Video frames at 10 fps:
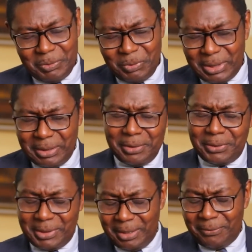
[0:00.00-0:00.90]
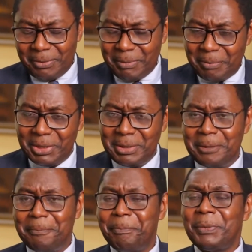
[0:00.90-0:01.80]
when he returned from
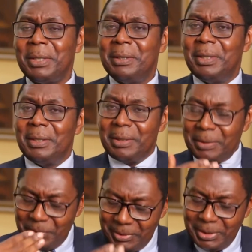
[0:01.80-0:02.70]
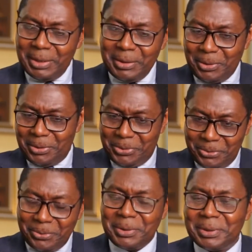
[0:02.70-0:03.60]
Aberdeen, he
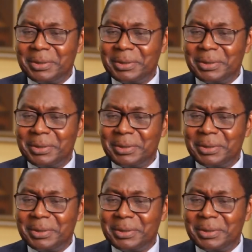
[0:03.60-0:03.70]
also was.